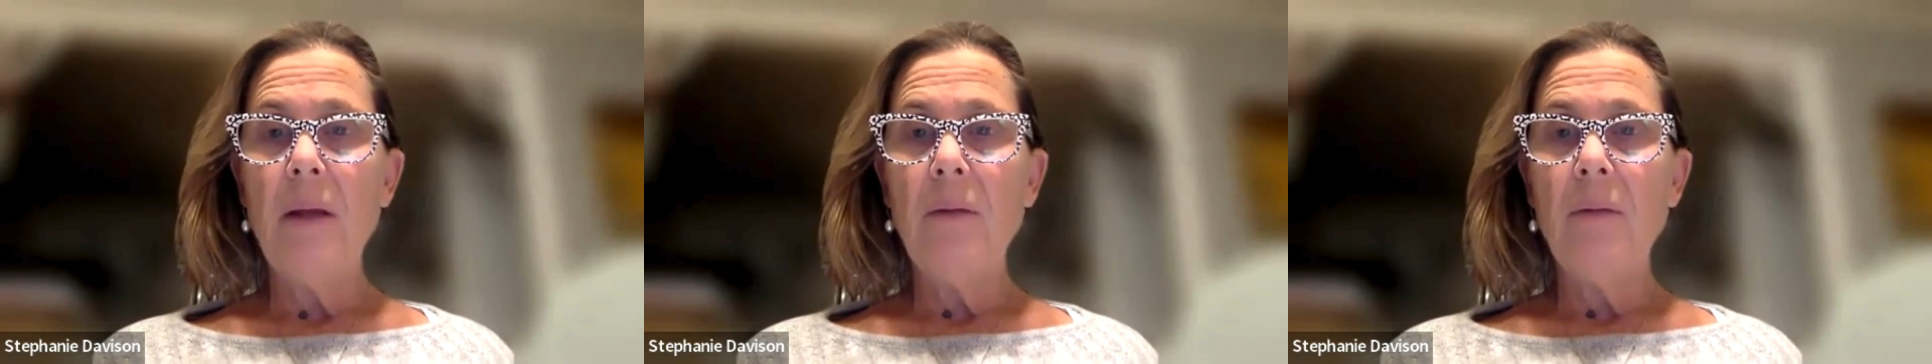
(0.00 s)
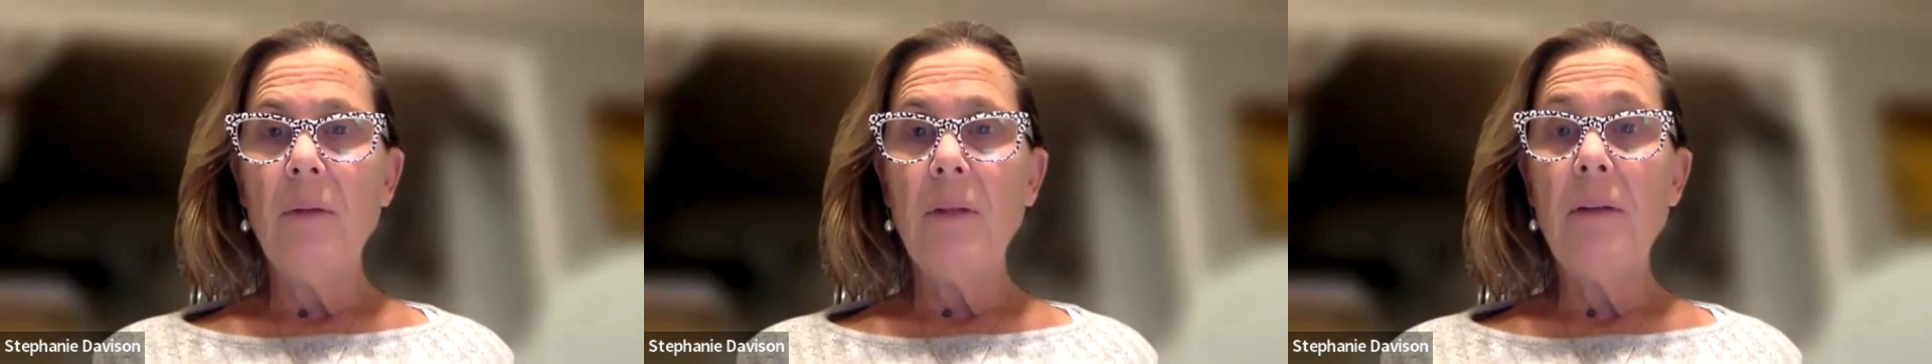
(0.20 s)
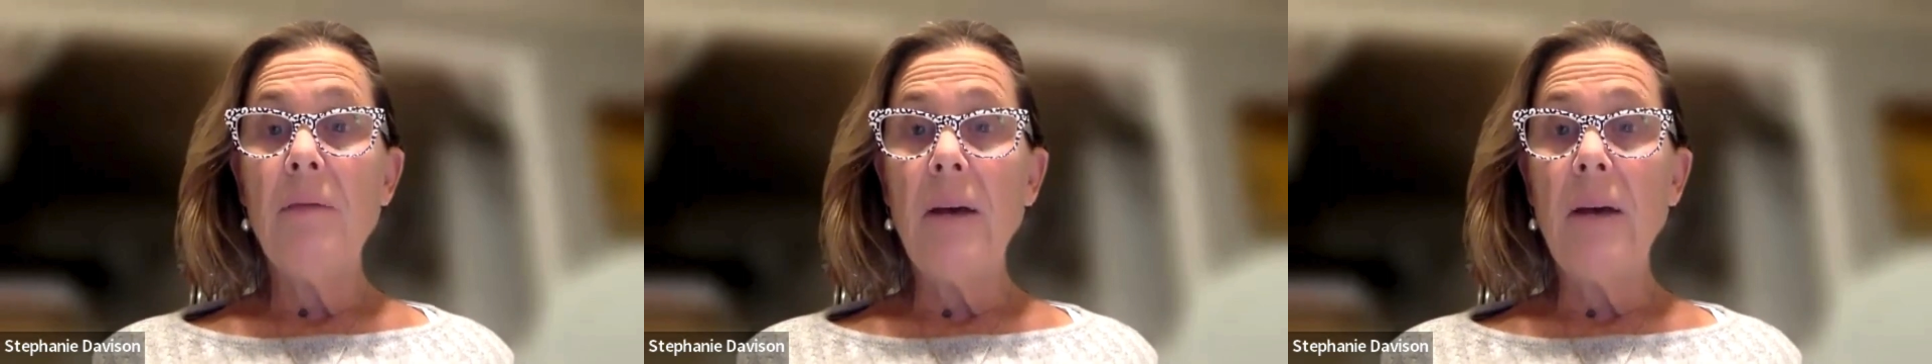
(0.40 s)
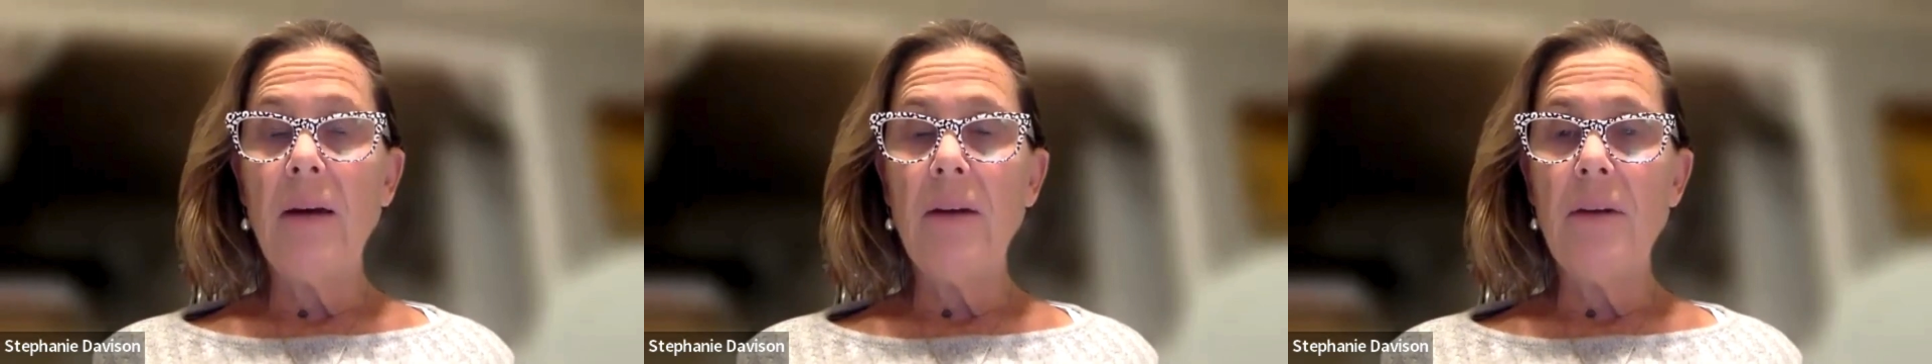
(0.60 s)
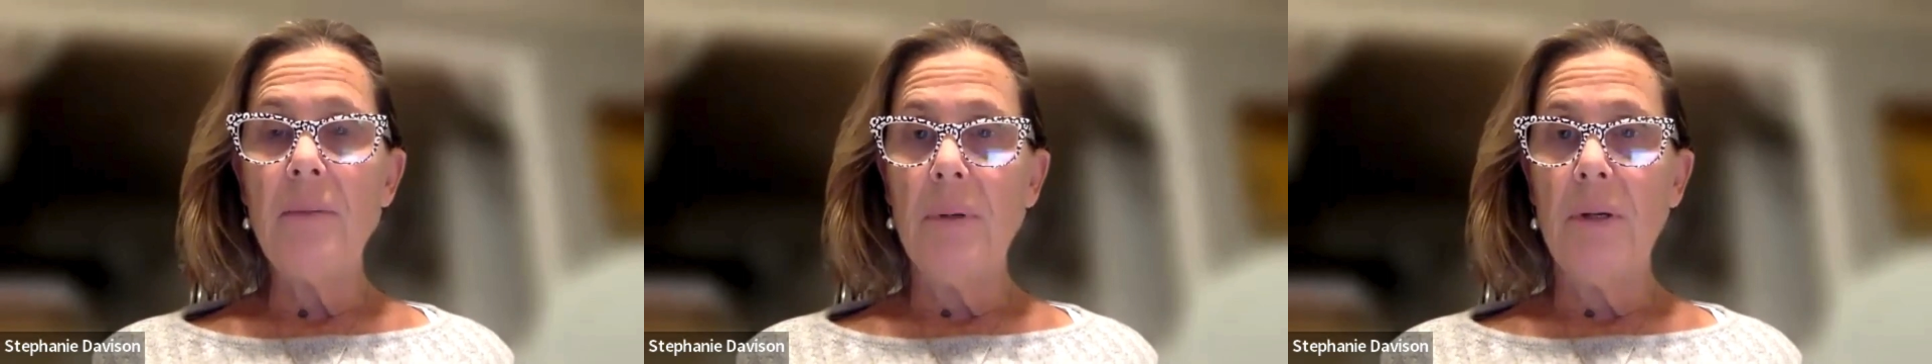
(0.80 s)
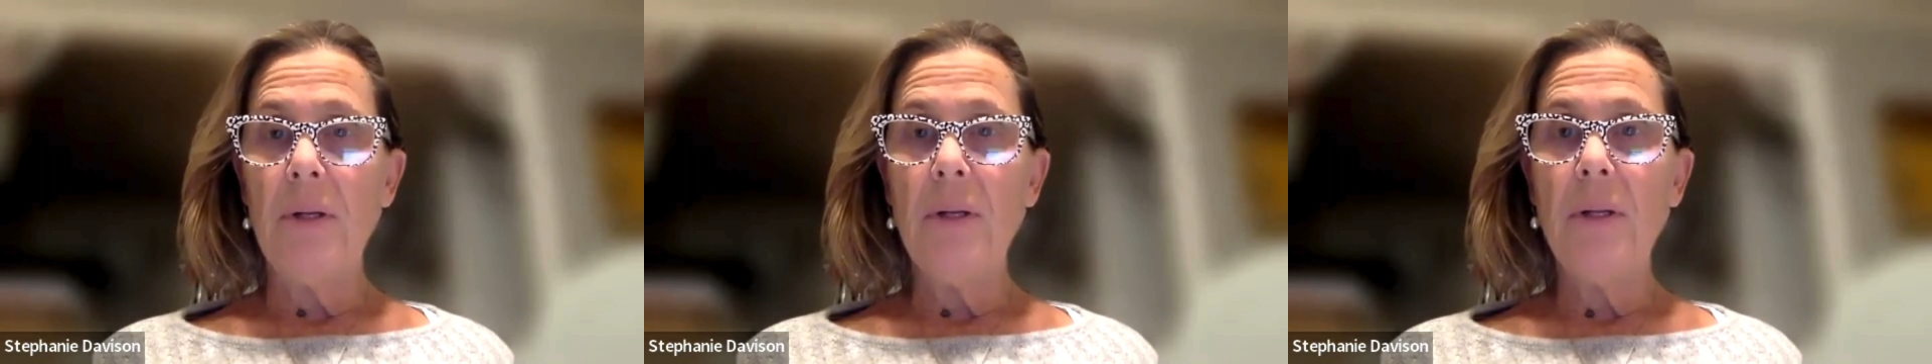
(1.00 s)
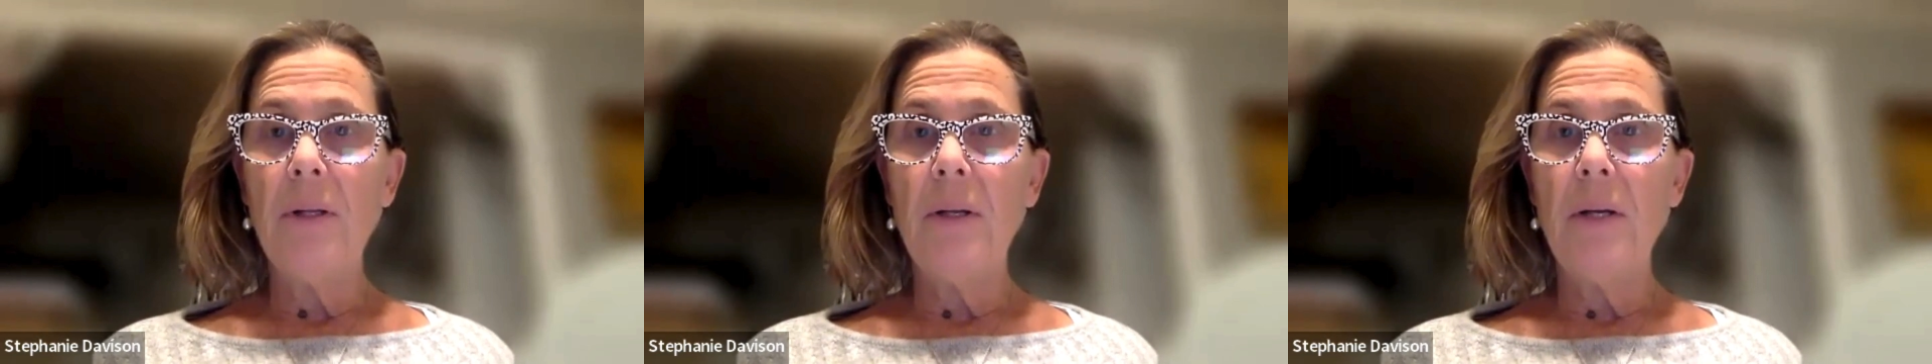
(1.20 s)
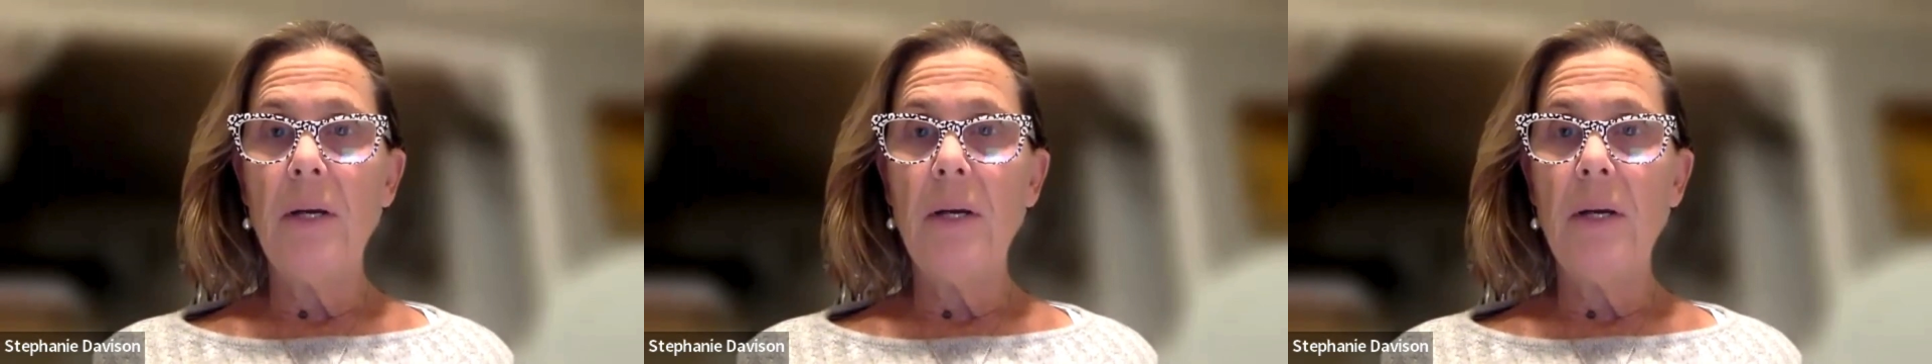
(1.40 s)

really valuable.